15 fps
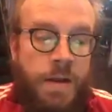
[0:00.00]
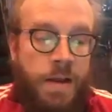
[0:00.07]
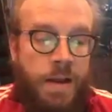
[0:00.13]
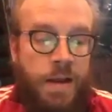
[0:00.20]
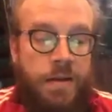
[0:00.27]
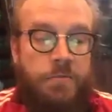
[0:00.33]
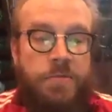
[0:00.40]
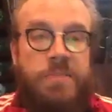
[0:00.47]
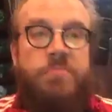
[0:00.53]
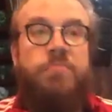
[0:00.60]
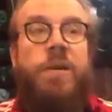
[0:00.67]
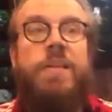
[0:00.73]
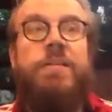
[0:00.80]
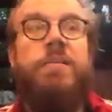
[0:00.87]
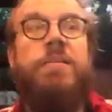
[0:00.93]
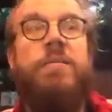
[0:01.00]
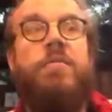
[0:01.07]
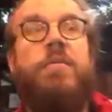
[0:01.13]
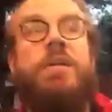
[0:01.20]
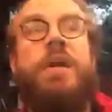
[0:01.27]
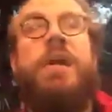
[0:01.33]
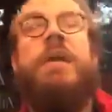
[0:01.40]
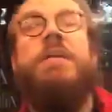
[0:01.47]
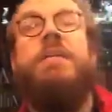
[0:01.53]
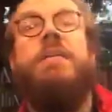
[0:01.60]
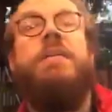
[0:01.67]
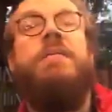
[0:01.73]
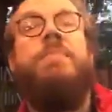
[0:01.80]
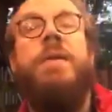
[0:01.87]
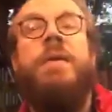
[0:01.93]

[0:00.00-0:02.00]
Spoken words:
And it was whether or not the